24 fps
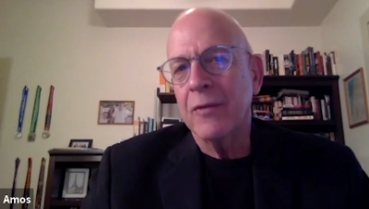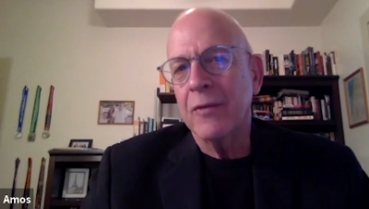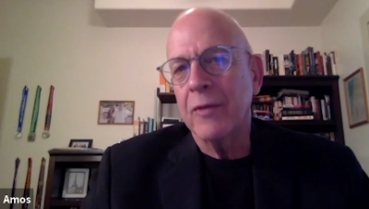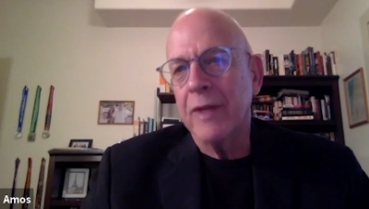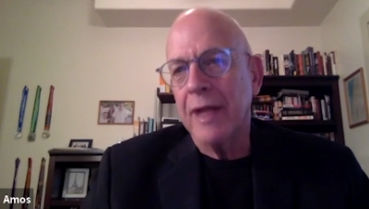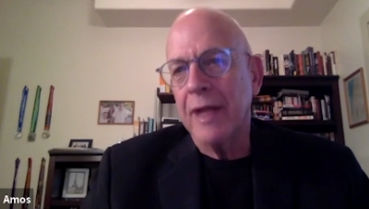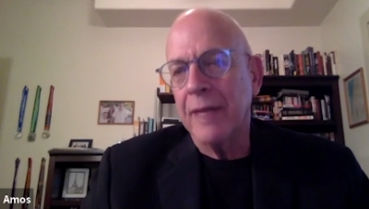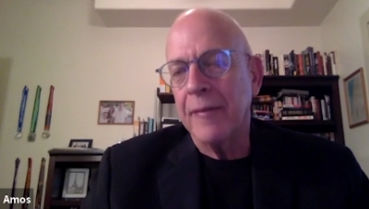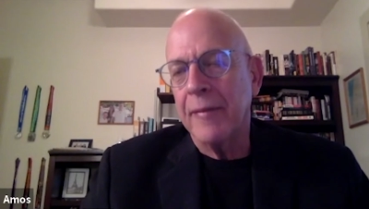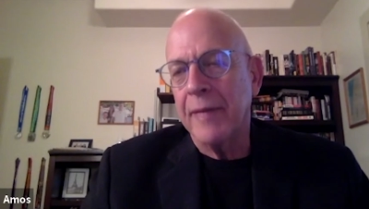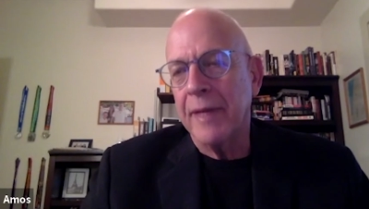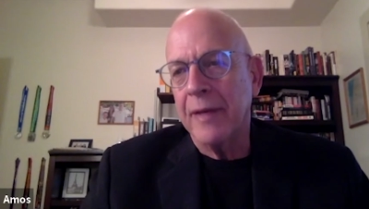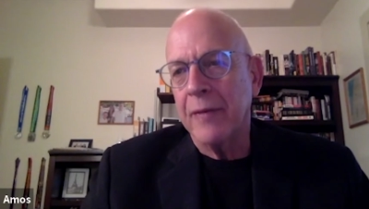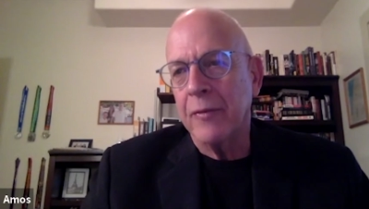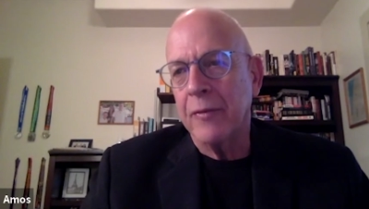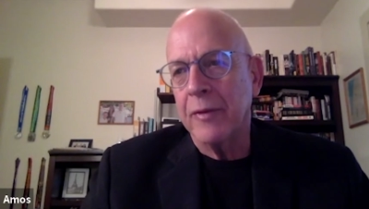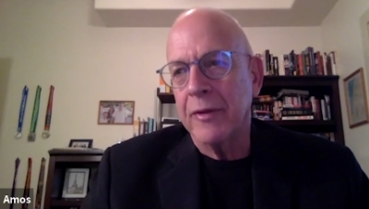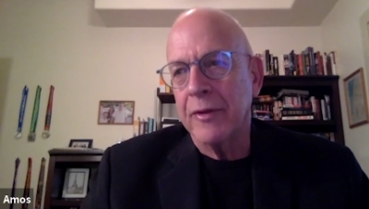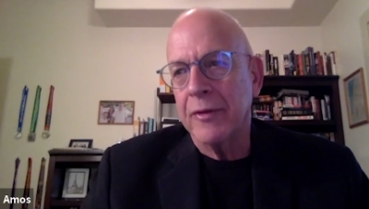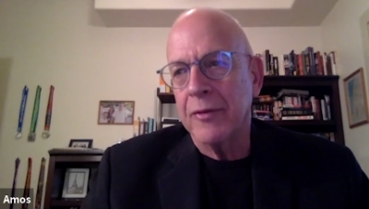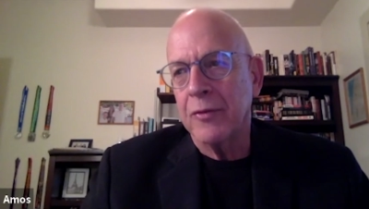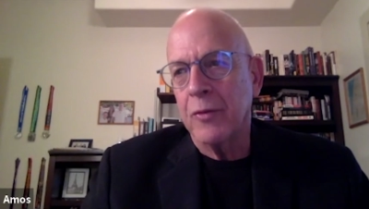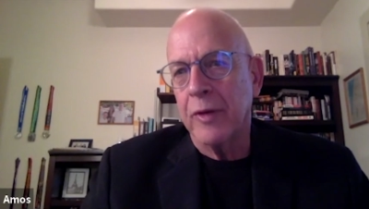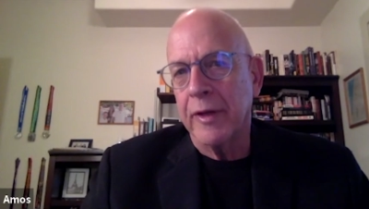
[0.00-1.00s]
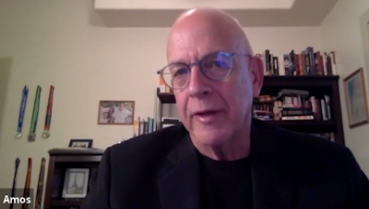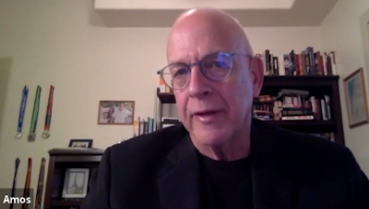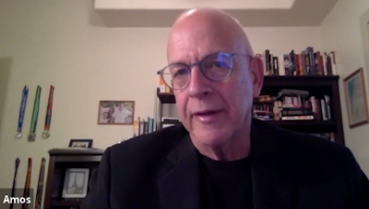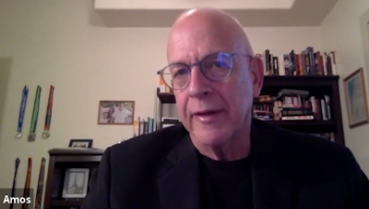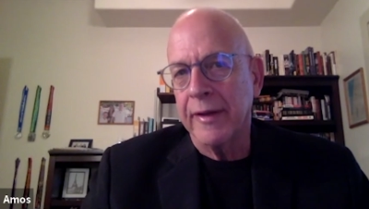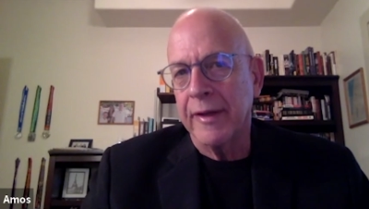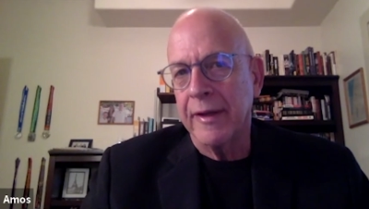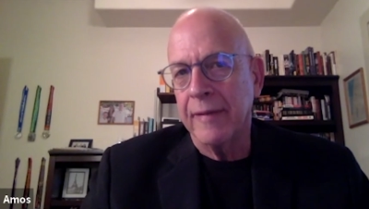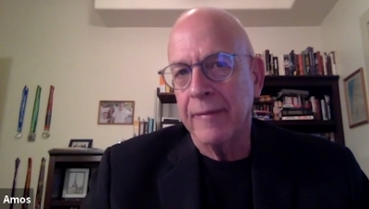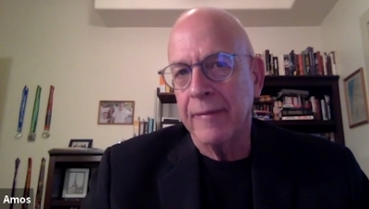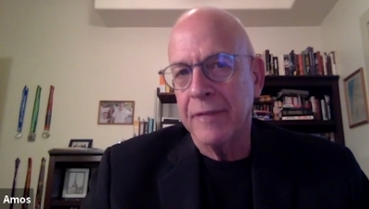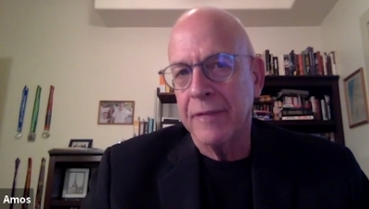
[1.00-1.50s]
I met with one of the
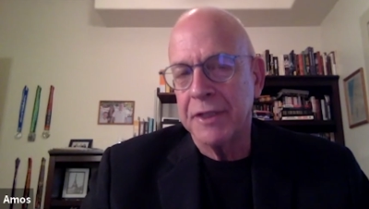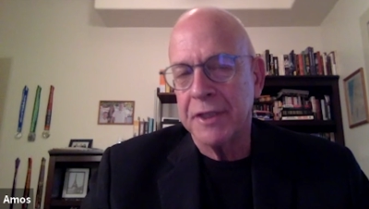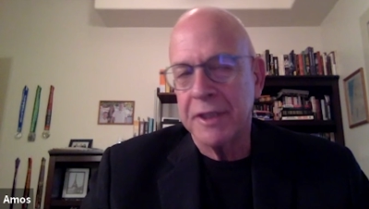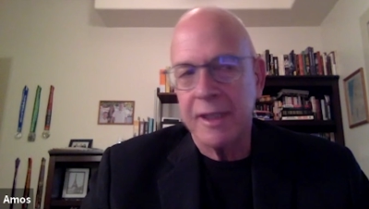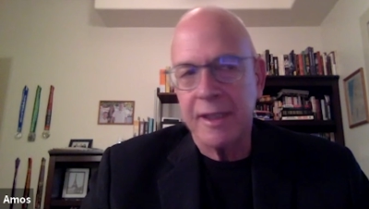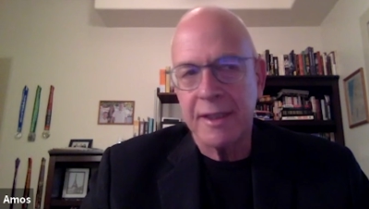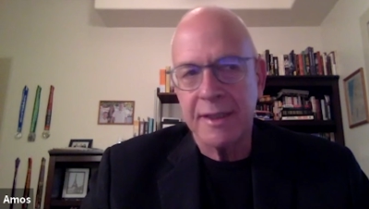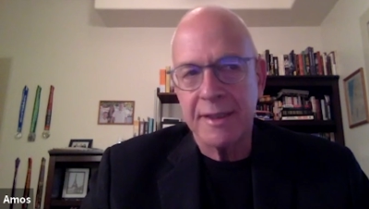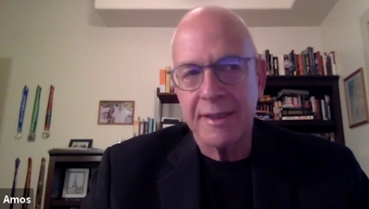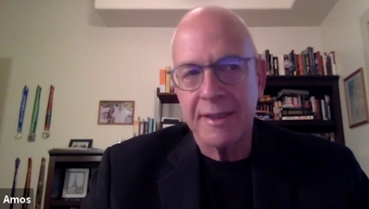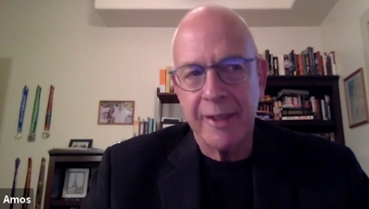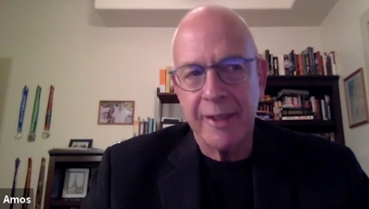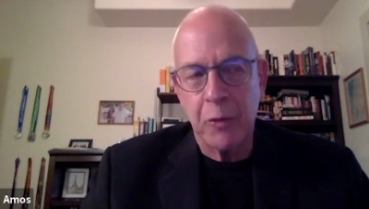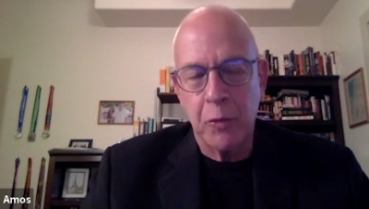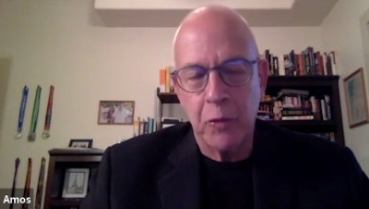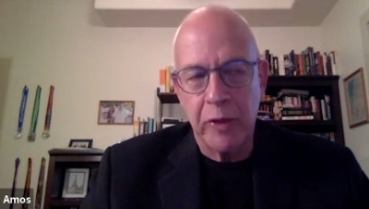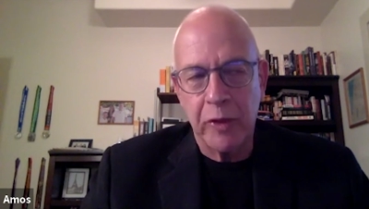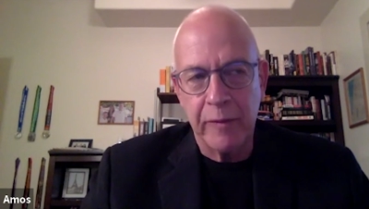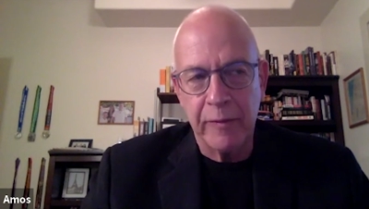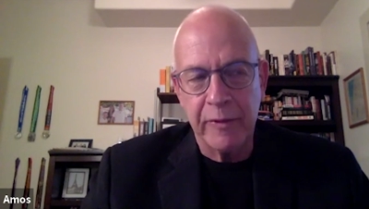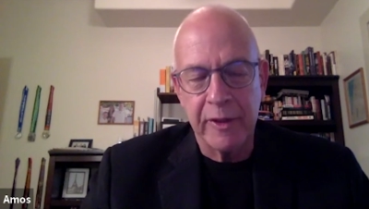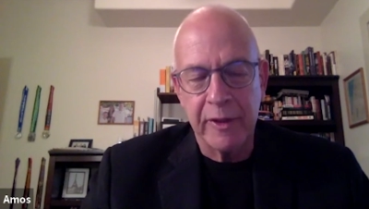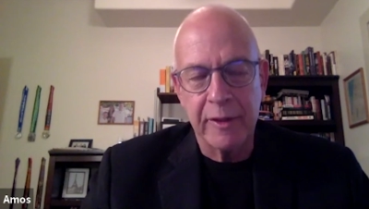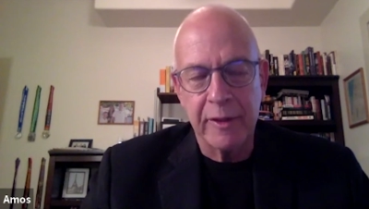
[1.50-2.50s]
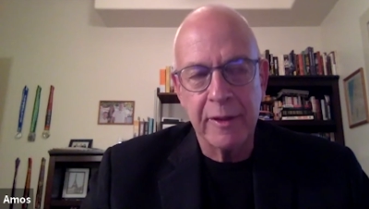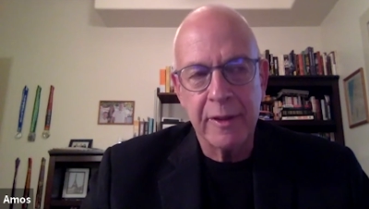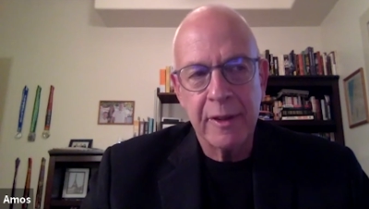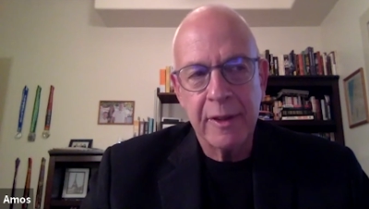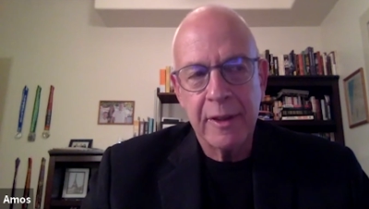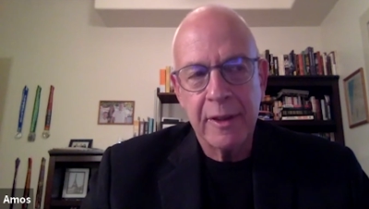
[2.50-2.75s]
Michigan State women,